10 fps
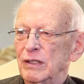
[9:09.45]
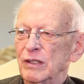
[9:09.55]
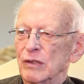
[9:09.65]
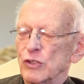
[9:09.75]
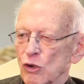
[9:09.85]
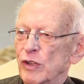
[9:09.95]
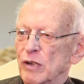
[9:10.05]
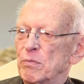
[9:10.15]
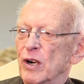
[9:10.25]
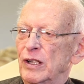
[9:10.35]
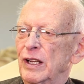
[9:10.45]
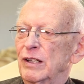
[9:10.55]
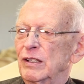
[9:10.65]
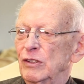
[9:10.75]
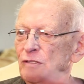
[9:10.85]
There was only a park
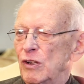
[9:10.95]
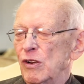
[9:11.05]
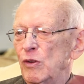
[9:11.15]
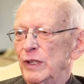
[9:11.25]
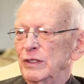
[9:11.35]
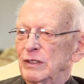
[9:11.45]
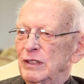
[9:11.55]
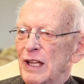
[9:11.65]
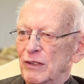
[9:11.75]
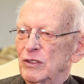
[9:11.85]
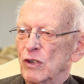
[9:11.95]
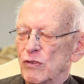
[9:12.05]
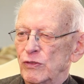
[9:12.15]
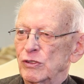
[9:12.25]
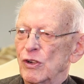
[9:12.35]
out. It looked all the way out the
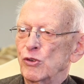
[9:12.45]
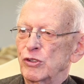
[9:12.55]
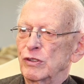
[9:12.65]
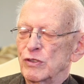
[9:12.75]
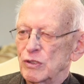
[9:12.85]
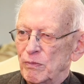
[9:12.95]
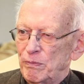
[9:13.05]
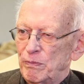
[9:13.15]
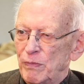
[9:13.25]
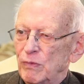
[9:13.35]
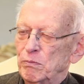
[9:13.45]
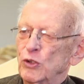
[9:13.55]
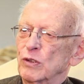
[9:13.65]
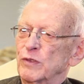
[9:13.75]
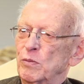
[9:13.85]
ocean. It was a
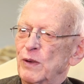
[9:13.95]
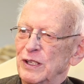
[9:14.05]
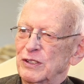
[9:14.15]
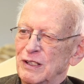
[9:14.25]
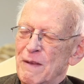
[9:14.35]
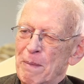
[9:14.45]
beautiful place.